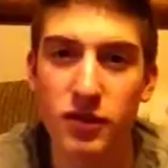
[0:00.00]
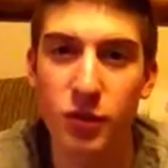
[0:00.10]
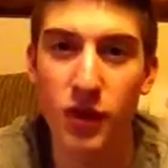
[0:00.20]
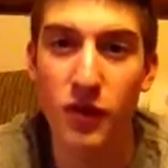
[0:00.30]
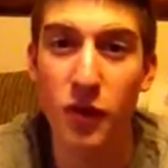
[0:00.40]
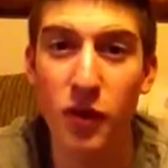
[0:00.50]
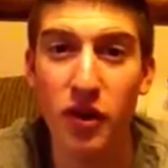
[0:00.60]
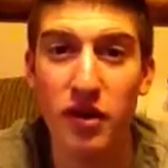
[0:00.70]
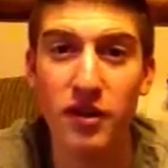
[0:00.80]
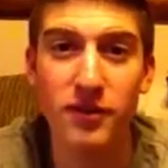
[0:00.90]
wait for
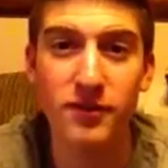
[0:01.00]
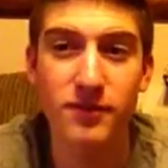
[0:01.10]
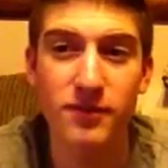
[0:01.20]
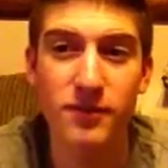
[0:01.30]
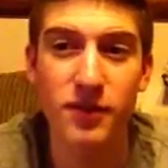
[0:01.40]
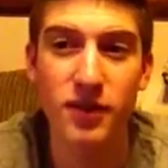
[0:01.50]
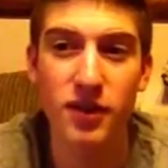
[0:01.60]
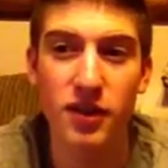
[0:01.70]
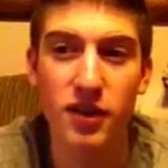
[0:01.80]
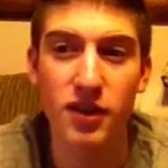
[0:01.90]
it,
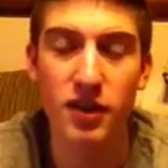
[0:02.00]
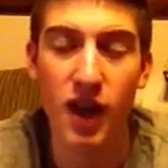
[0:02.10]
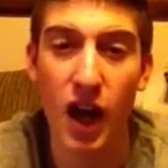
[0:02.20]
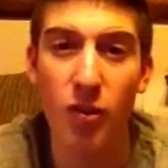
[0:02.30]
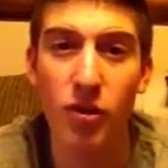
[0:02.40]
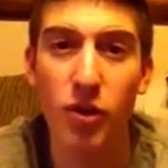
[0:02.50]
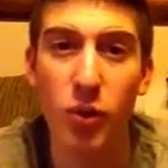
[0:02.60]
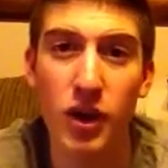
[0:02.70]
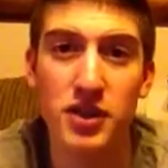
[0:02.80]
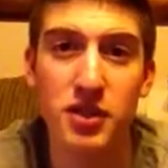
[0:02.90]
Albert
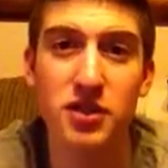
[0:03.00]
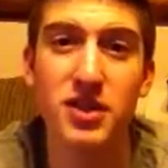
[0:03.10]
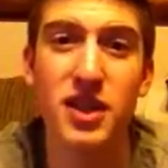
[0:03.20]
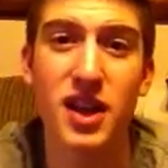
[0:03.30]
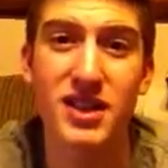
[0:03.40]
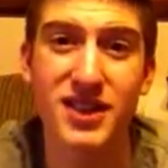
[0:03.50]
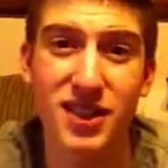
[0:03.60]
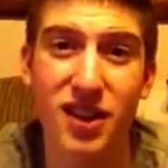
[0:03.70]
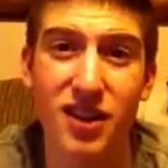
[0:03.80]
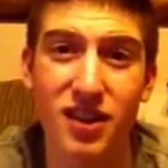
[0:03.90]
Wesker's
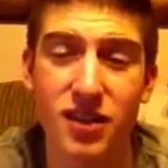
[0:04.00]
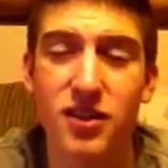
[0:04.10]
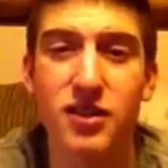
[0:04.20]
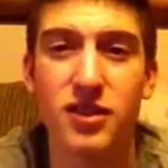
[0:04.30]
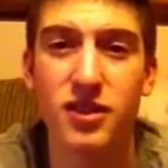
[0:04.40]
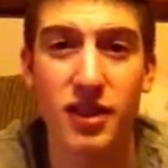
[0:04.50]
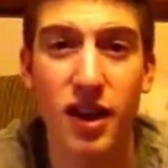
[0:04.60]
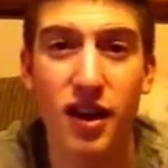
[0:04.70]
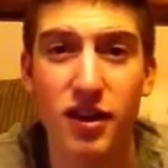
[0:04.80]
son. Yeah.